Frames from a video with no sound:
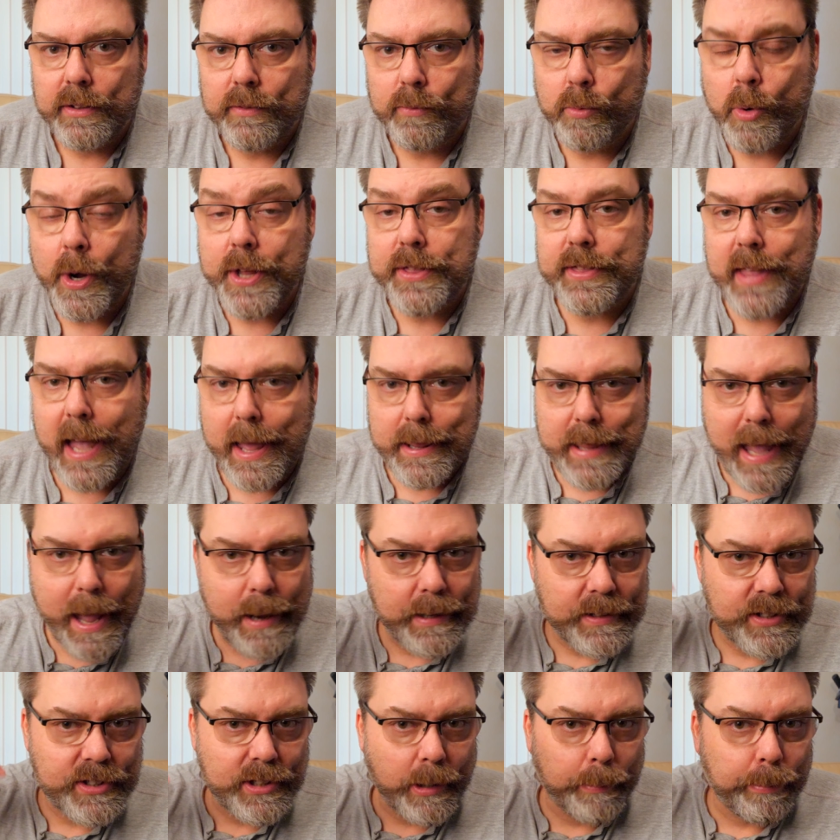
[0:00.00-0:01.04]
what that,
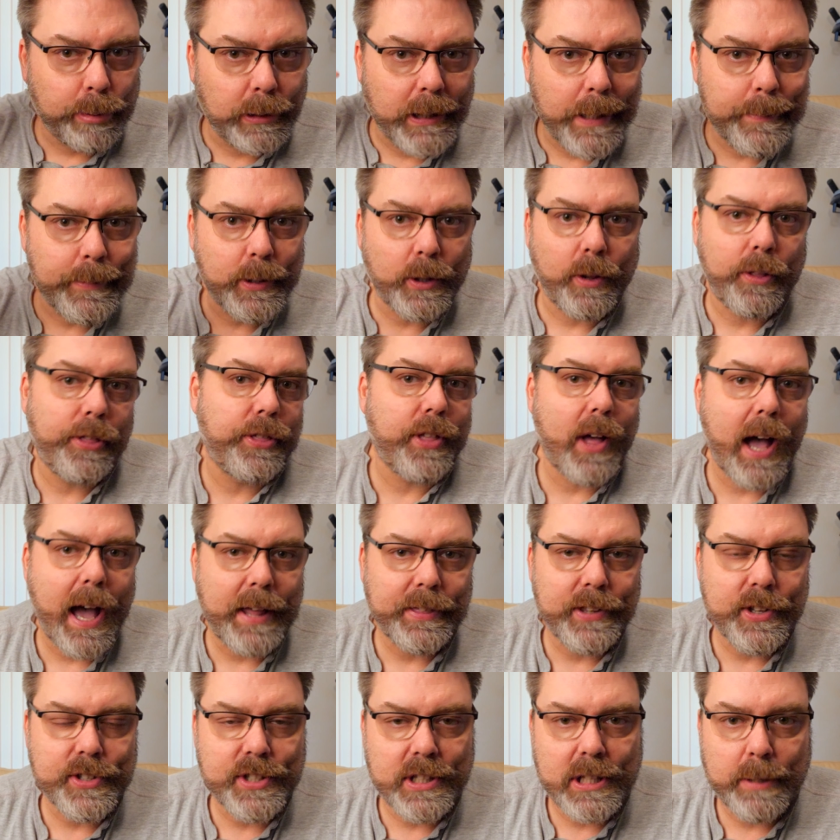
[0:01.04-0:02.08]
that subliminal
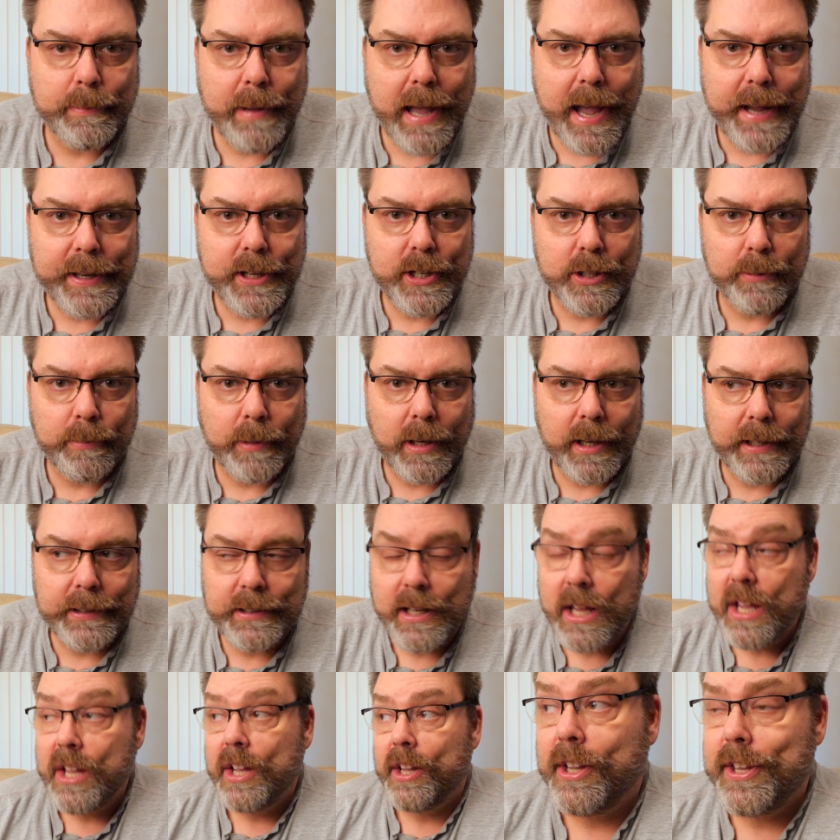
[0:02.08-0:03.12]
thought that's in the back of your mind,
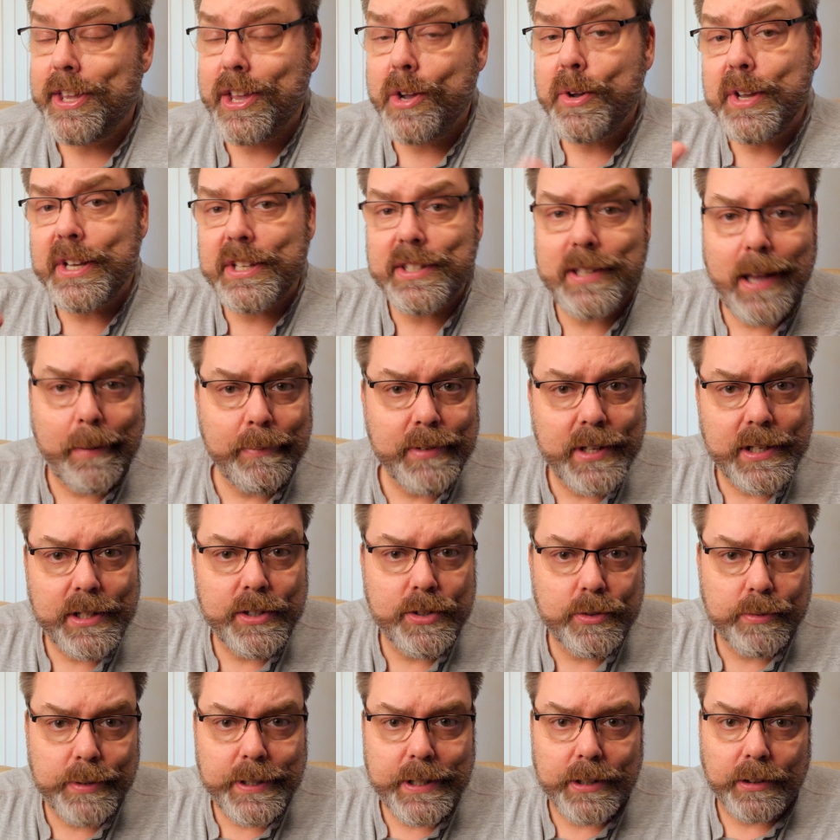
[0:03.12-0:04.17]
you accept it
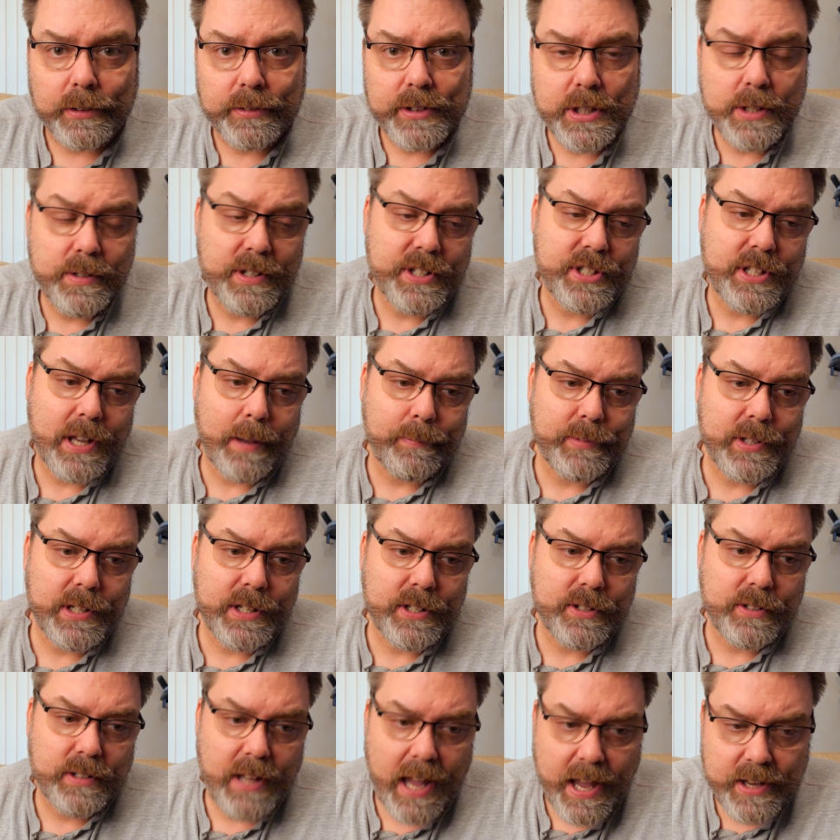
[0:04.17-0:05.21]
as real. You accept it
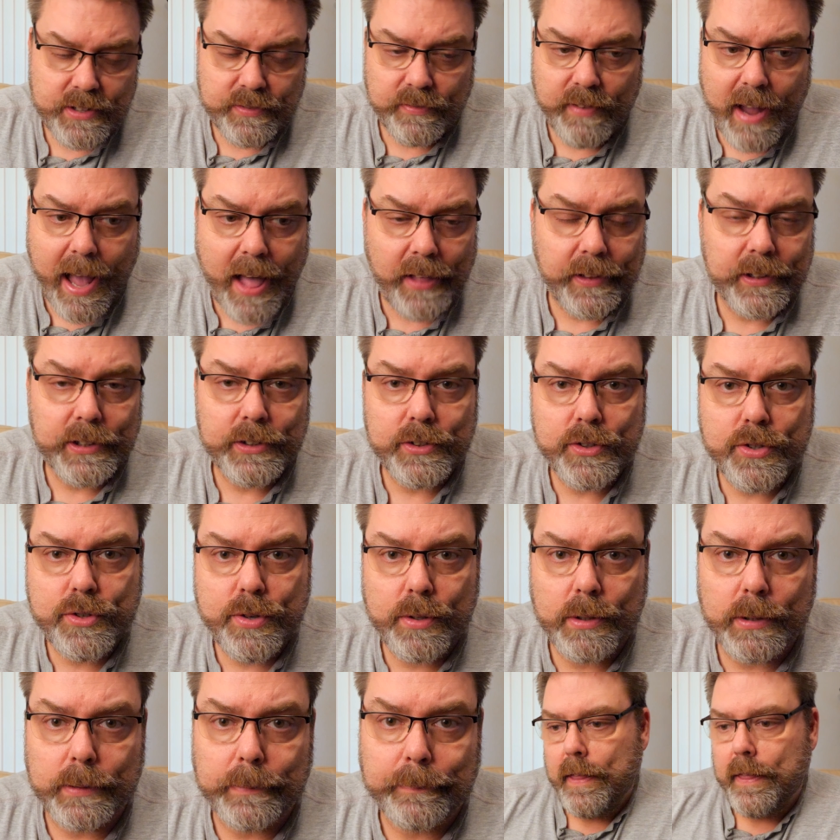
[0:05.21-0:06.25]
as, as valid and
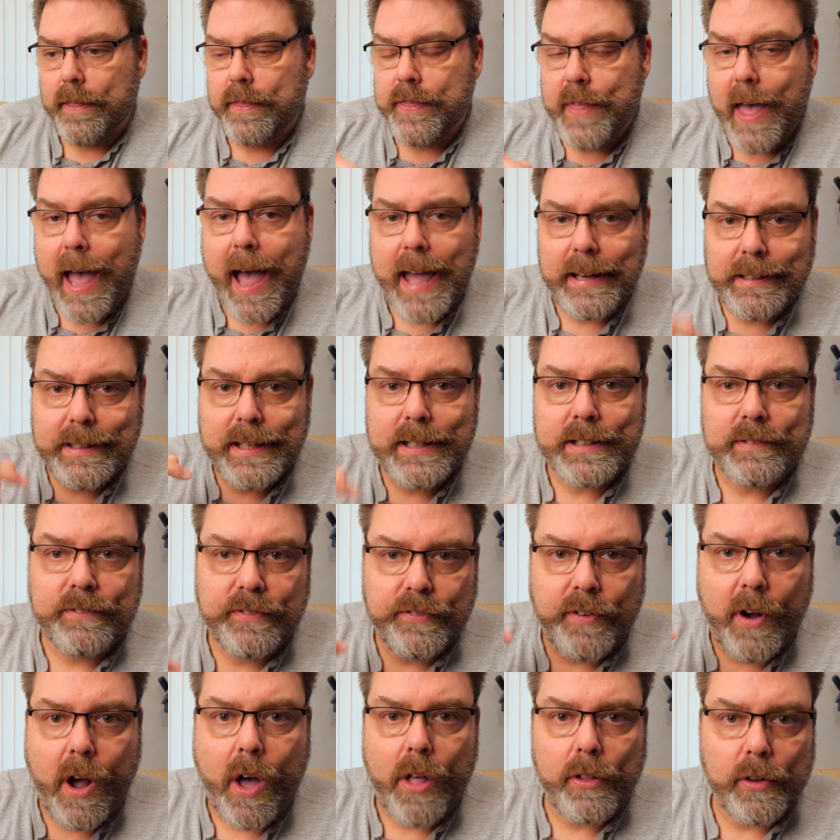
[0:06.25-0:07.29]
true. That can
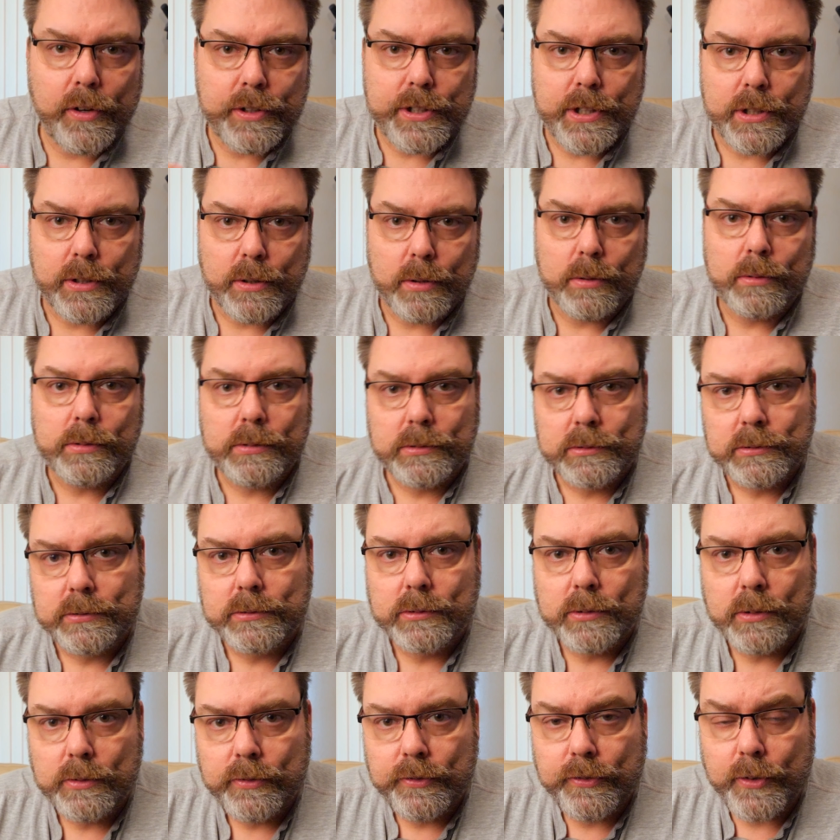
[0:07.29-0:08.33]
follow you
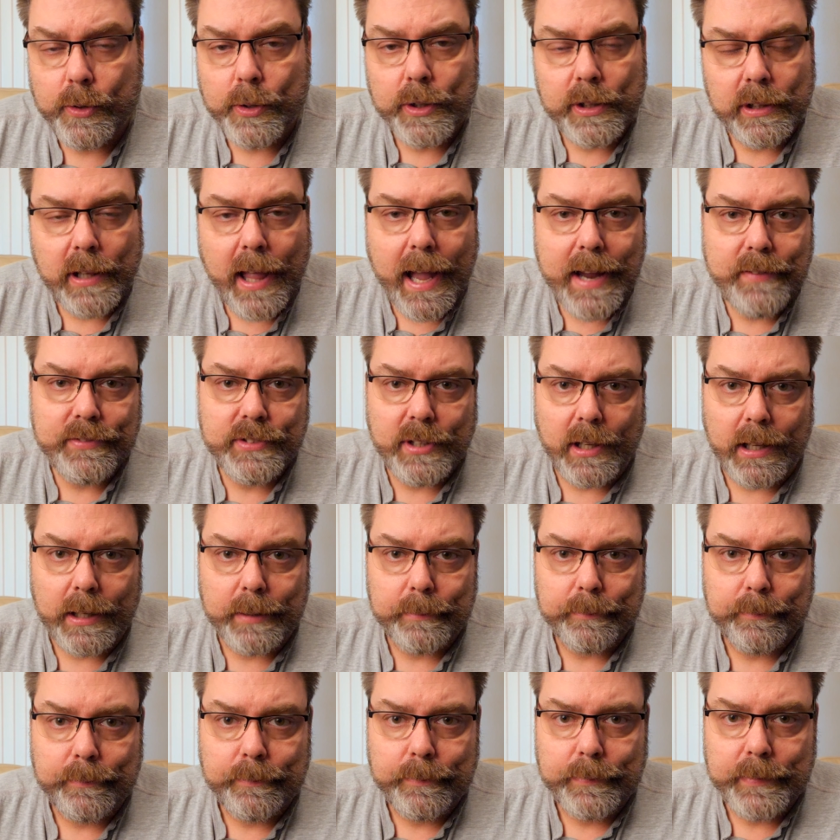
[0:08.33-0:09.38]
for a
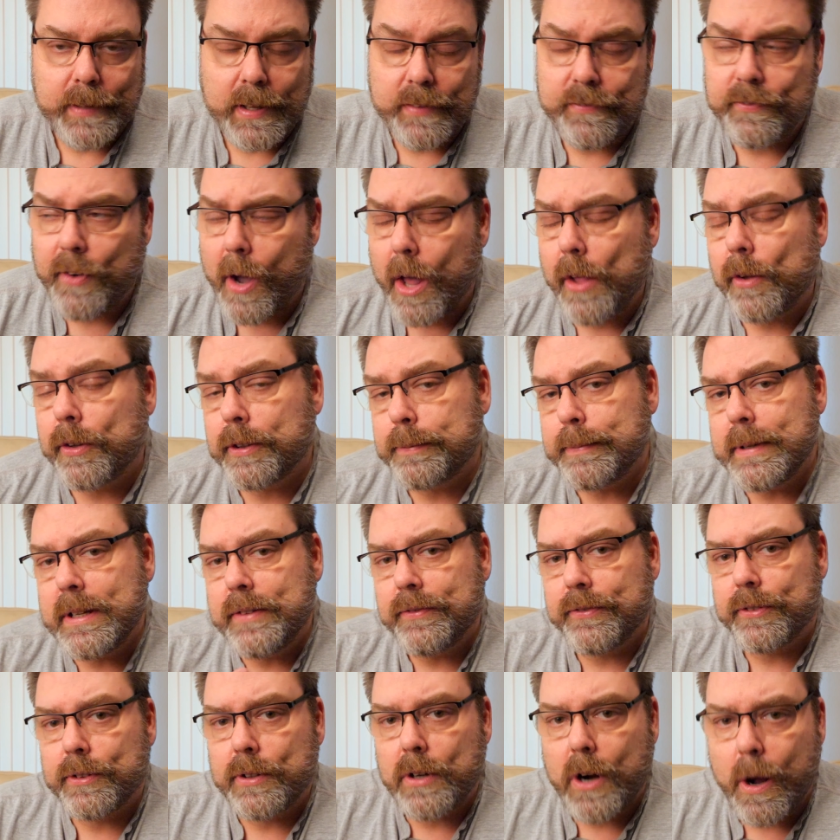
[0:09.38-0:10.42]
lifetime. It followed me
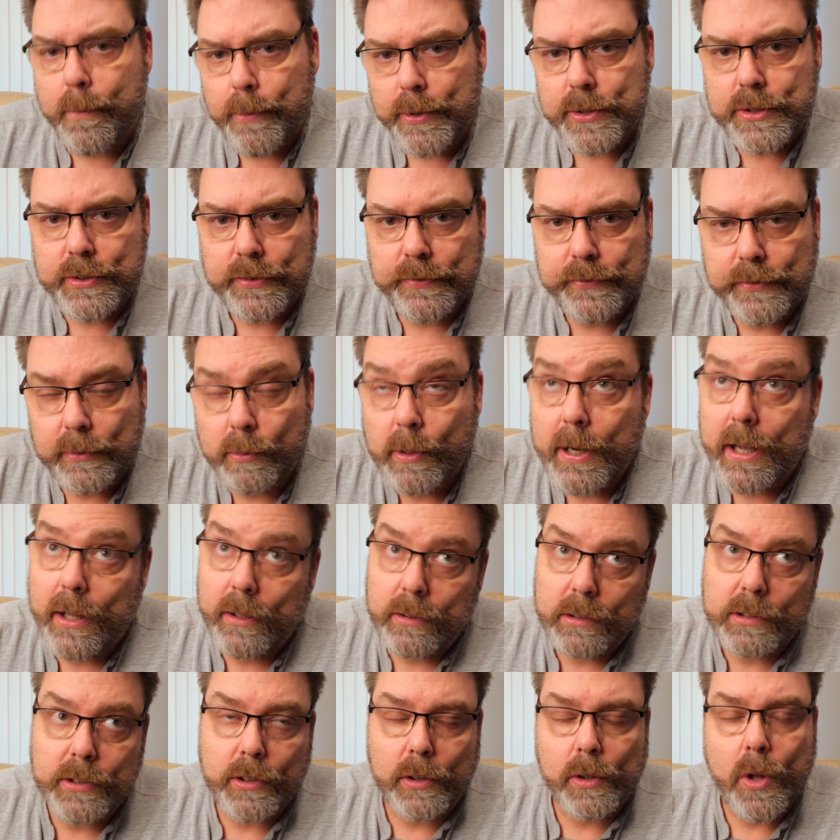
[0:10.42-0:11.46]
for almost,
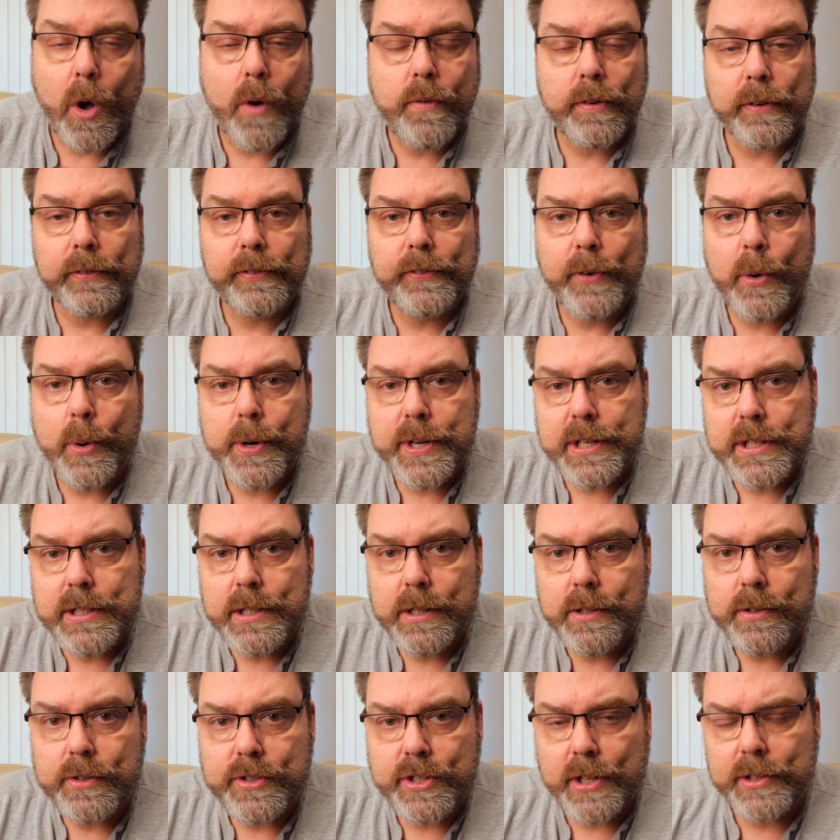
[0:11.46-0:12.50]
well, a little over 40
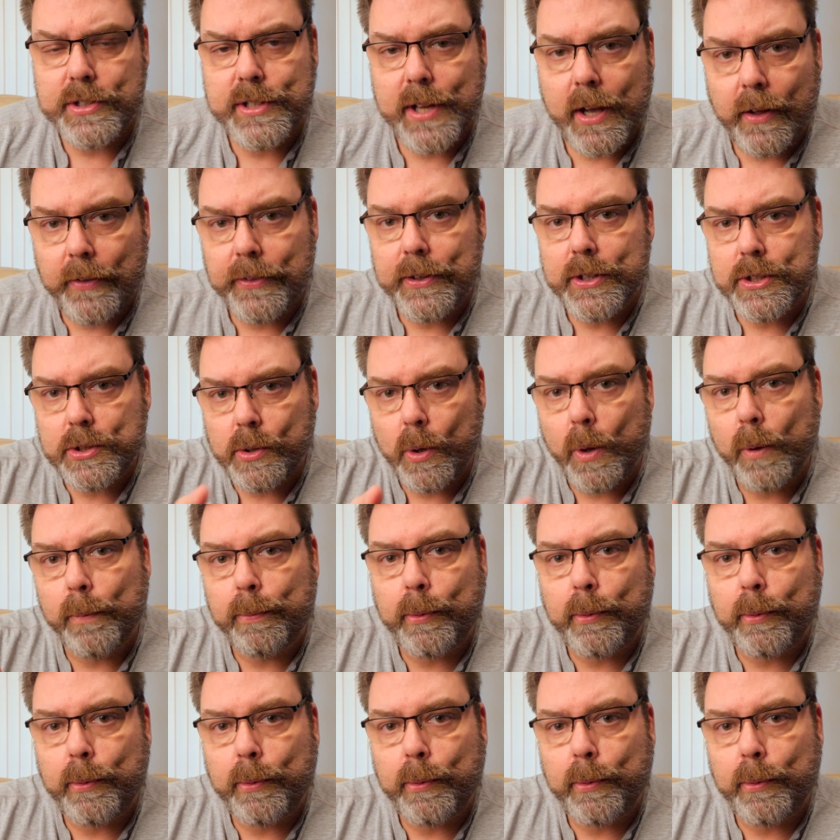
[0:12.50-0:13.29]
years until this whole